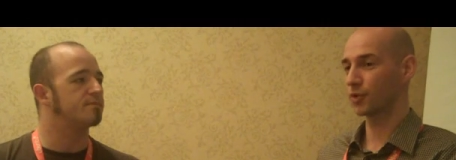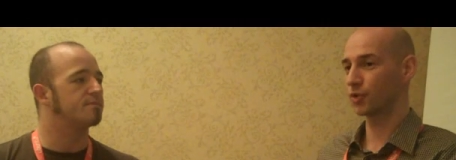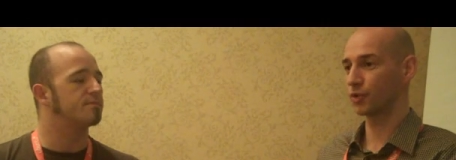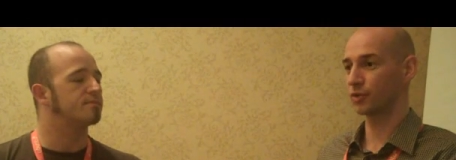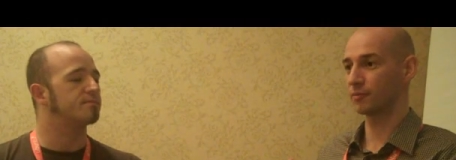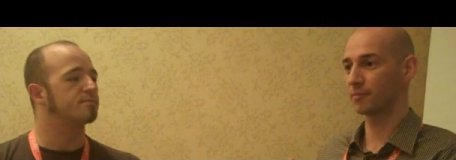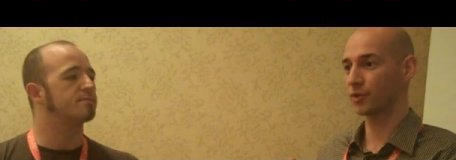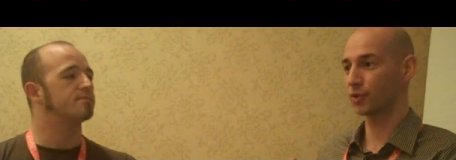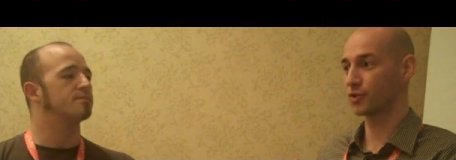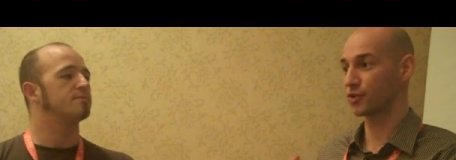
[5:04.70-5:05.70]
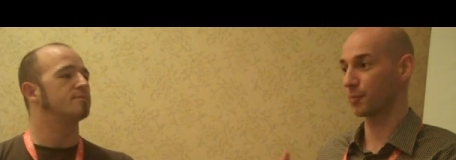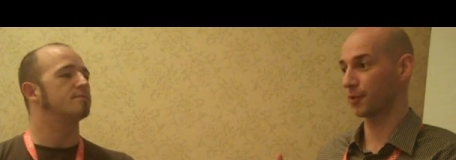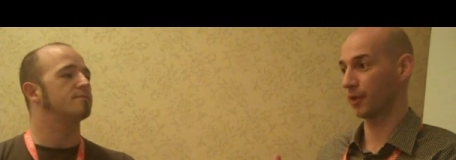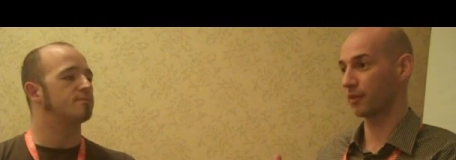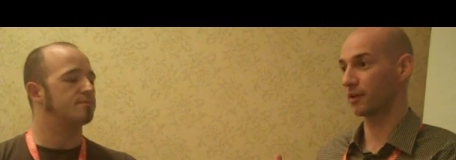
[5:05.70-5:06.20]
Speaker 1: couldn't couldn't
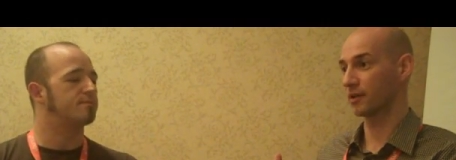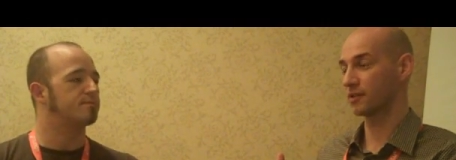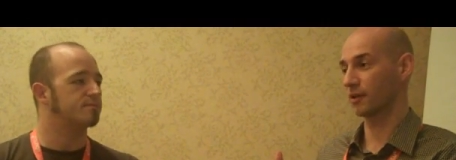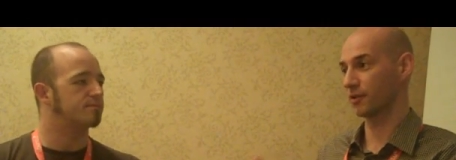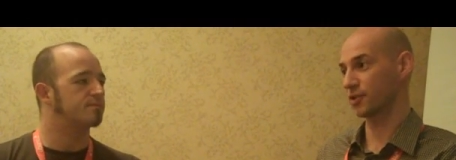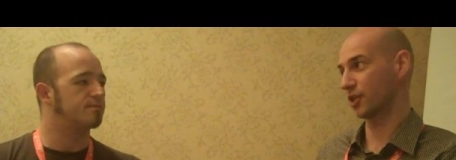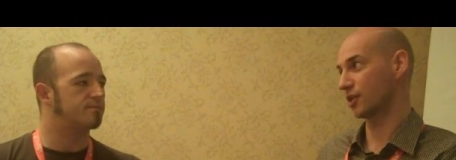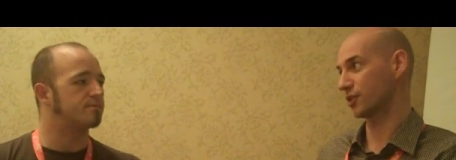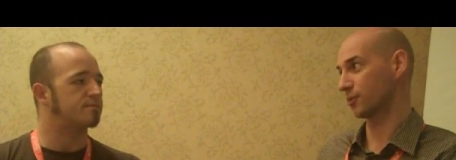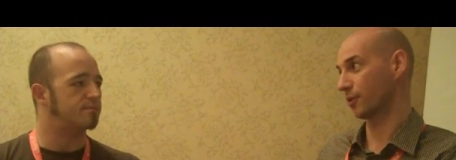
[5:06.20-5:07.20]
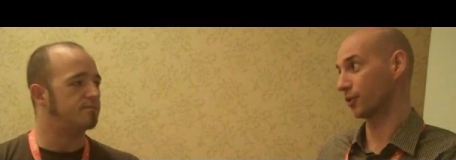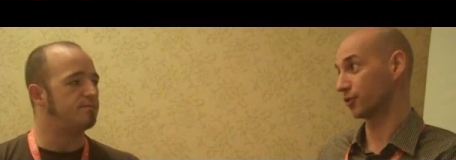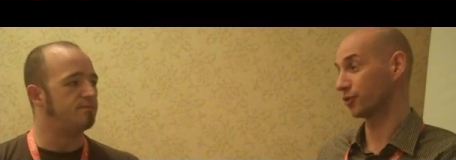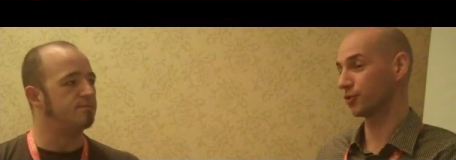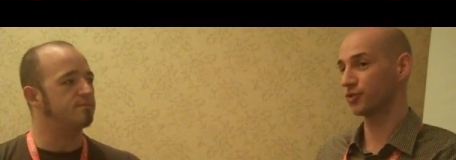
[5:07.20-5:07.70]
support uh, some of the changes we
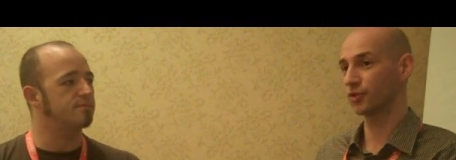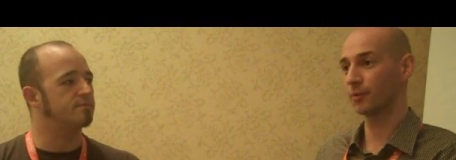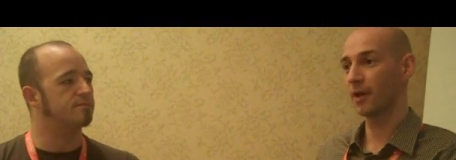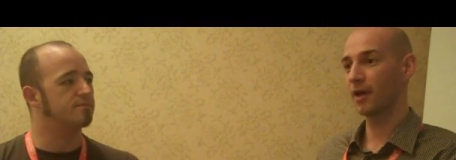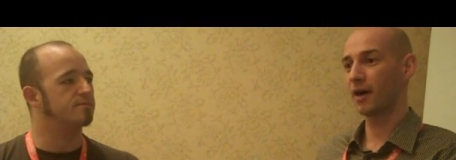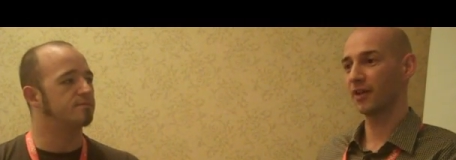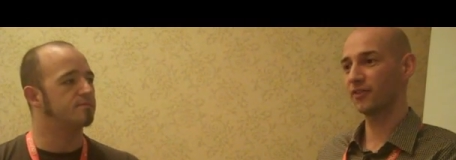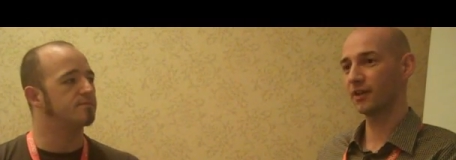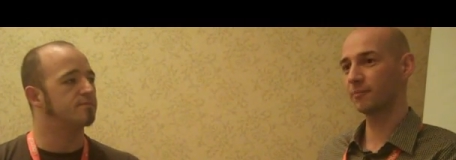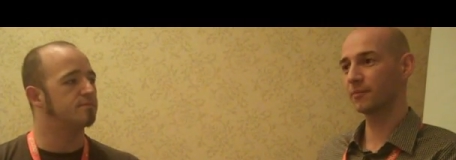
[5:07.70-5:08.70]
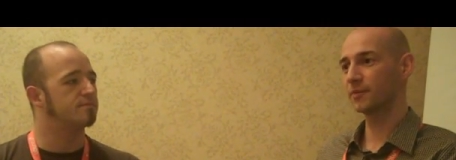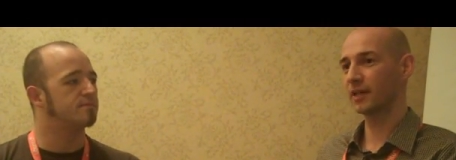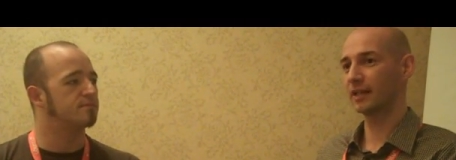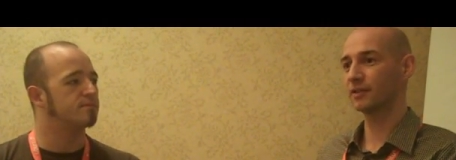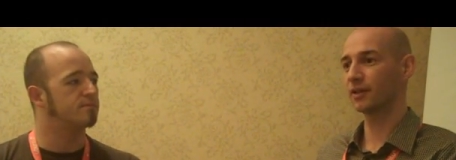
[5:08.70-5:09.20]
wanted to do. So I think
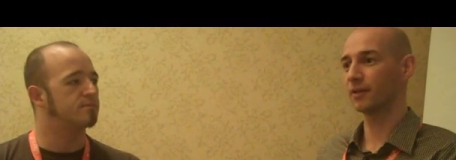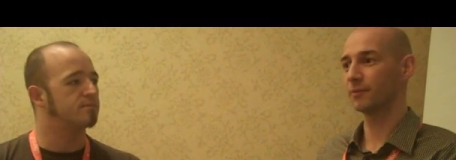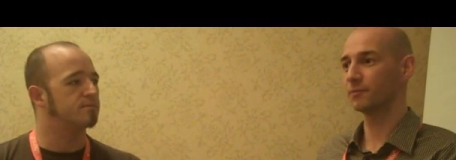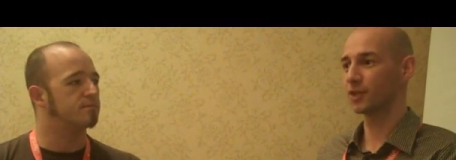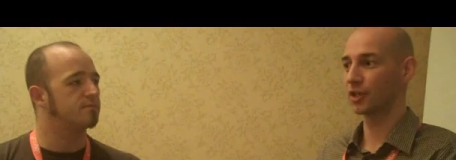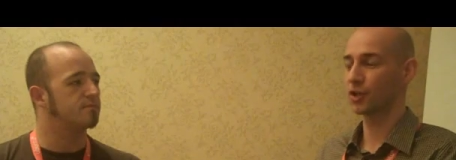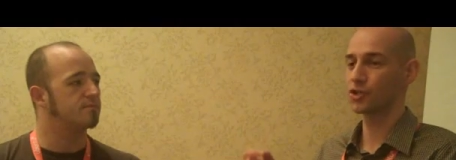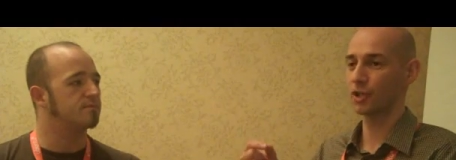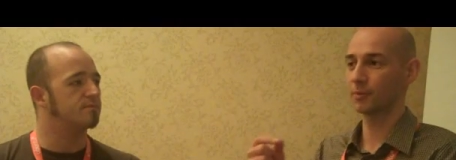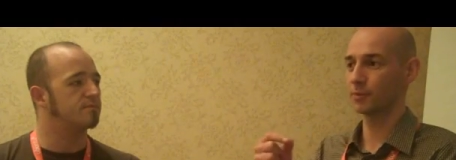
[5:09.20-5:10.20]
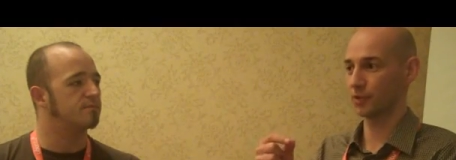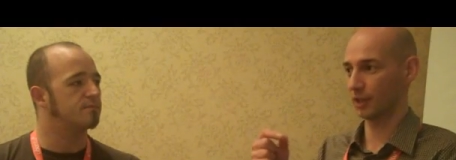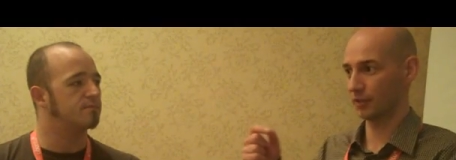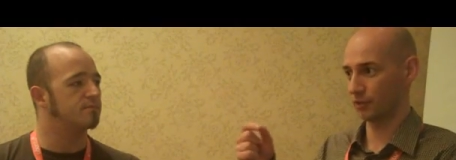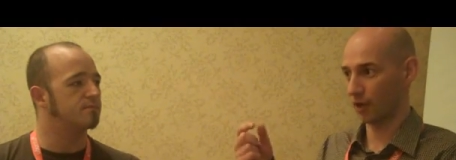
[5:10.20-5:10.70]
Ted uh, did a good job in
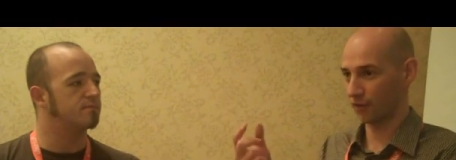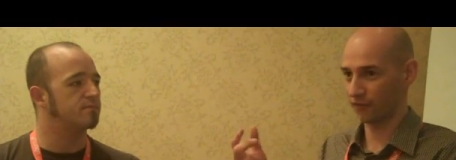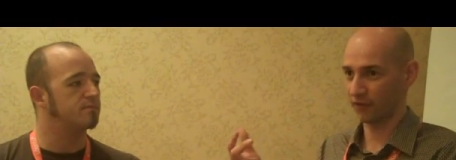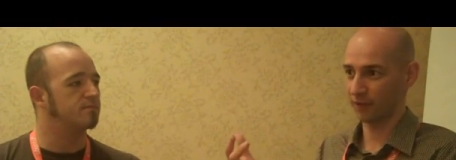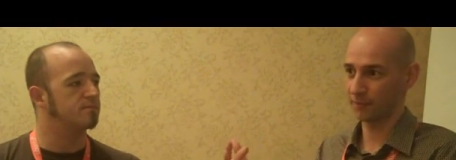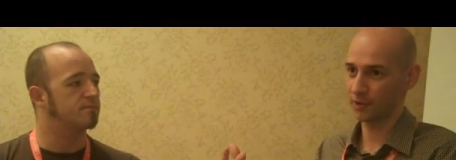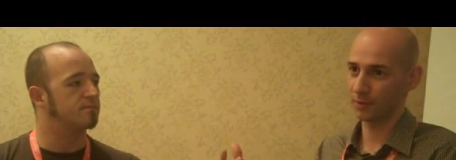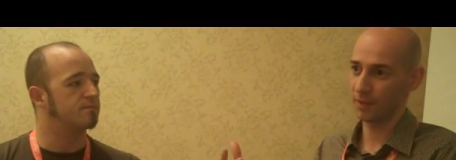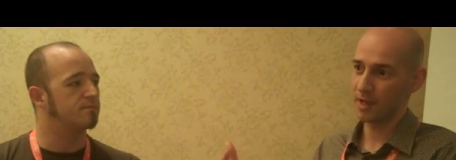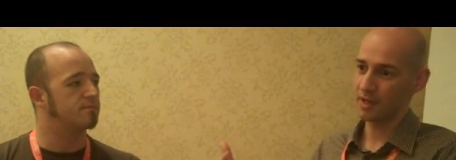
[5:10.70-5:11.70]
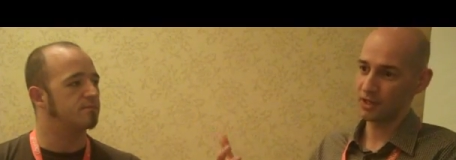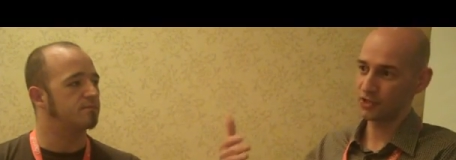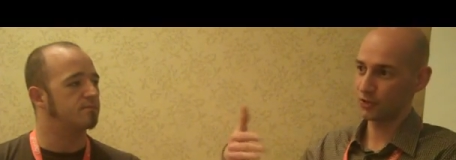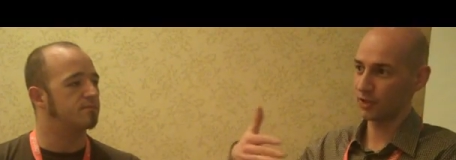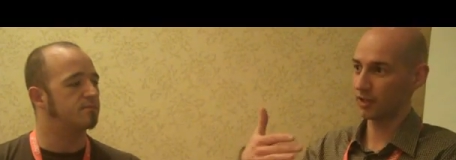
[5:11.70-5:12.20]
particular of uh, you know
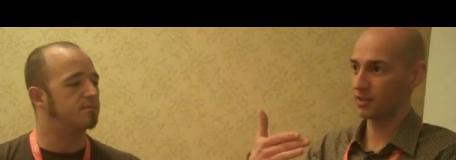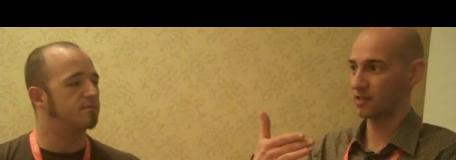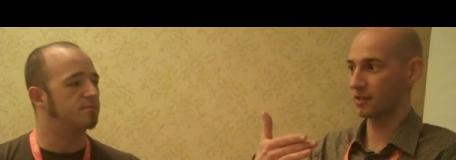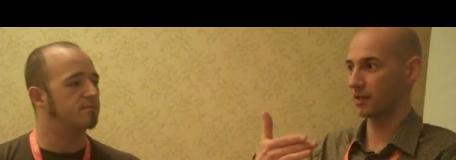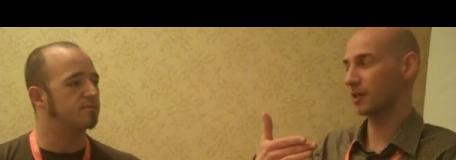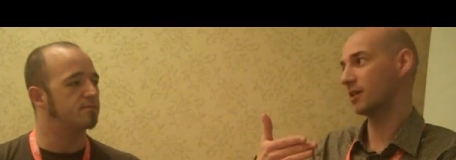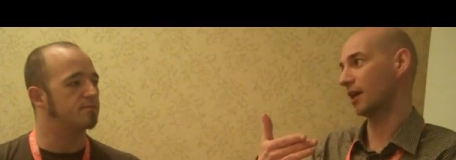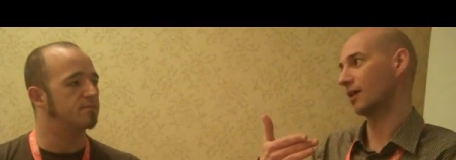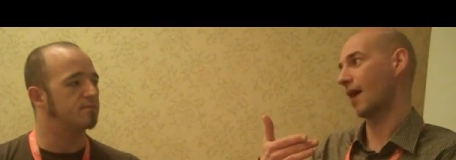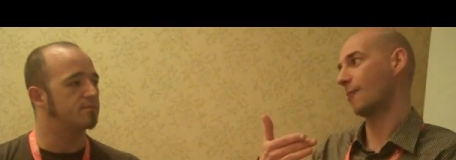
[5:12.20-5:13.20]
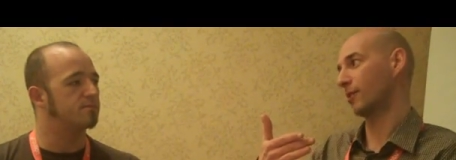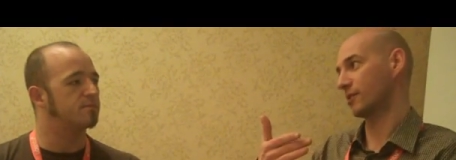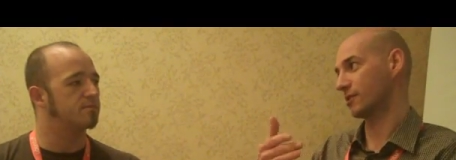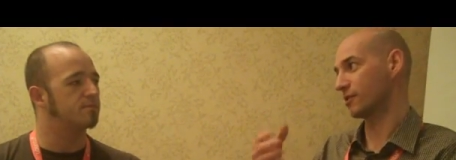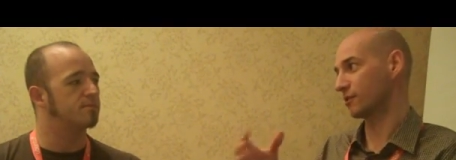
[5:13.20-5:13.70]
inserting this uh, indicator
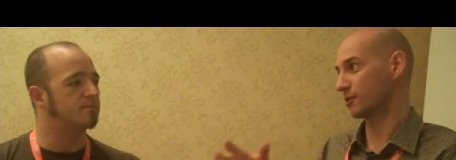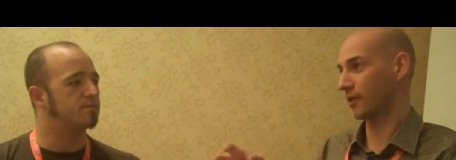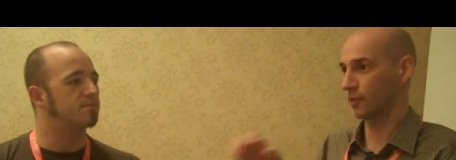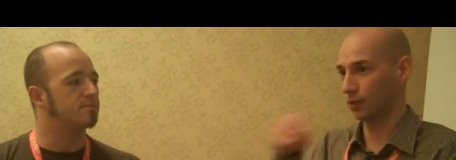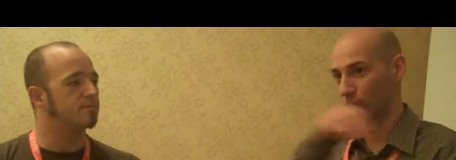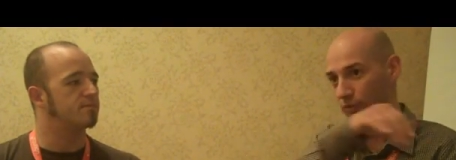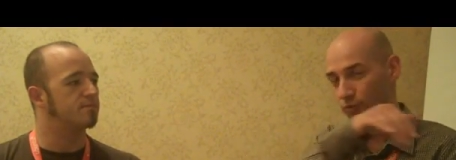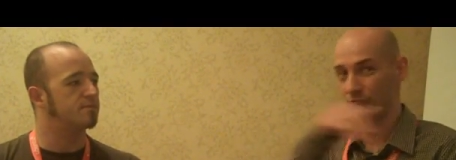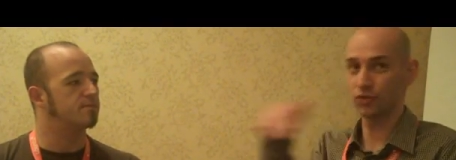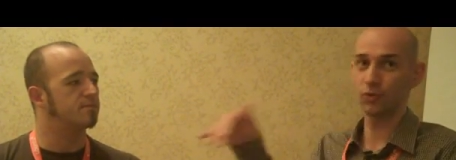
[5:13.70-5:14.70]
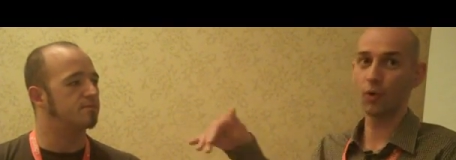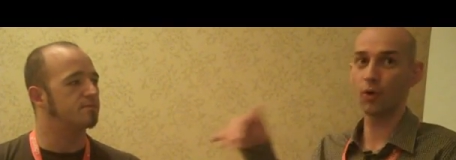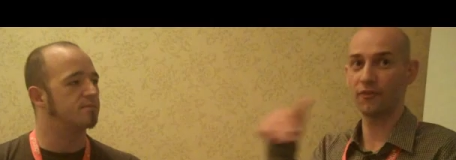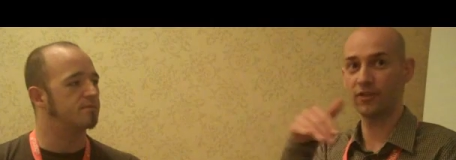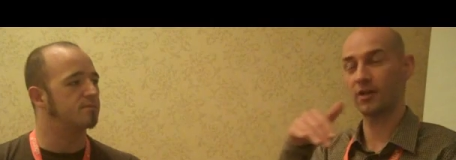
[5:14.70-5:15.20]
applet system so that we could redo
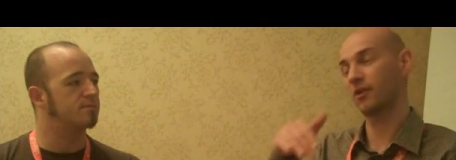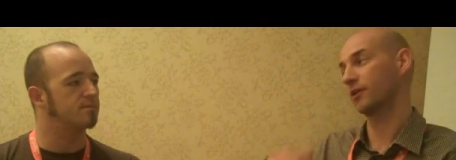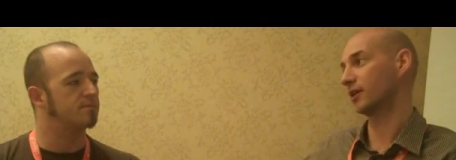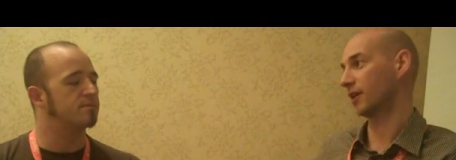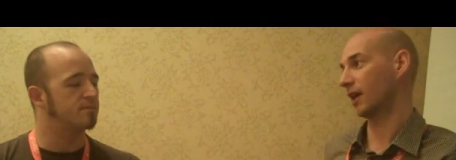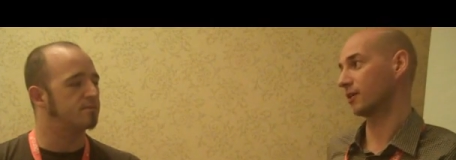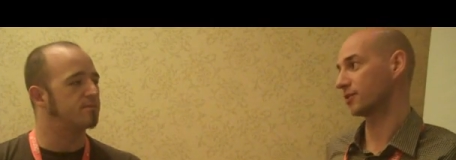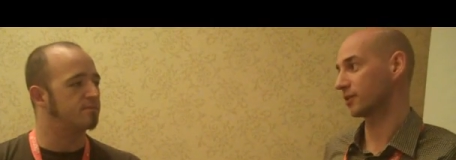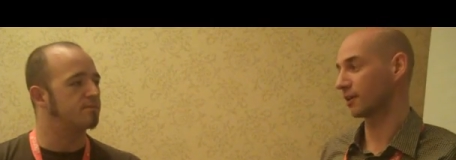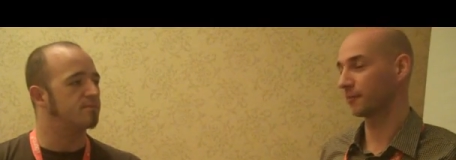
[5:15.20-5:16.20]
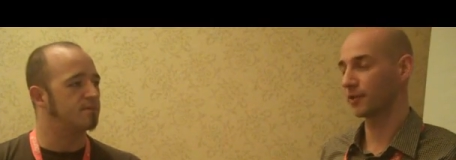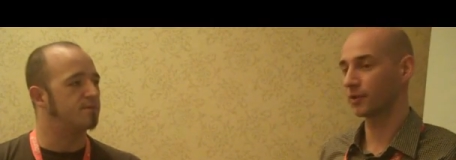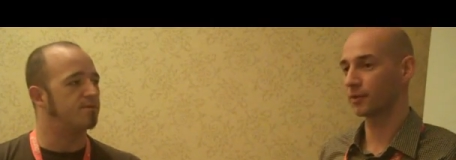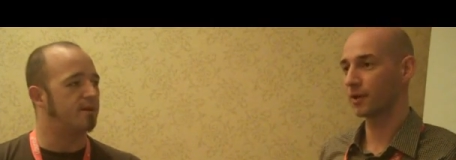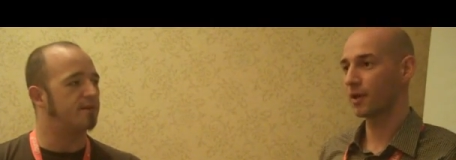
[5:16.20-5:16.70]
all of the other indicators. Um,
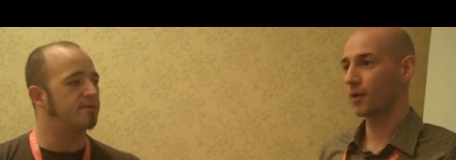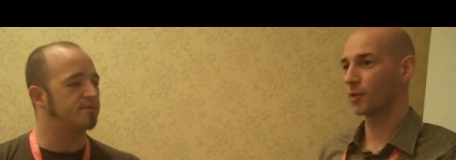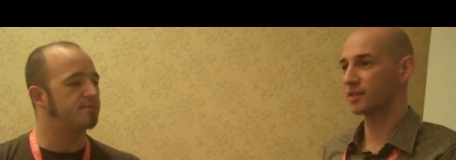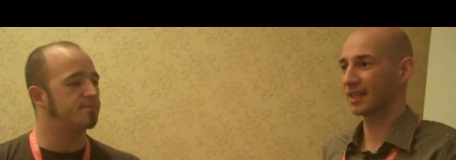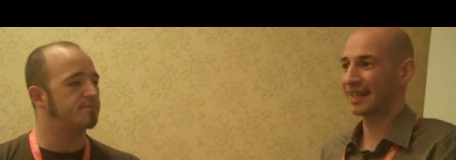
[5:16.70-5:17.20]
you know, right. was a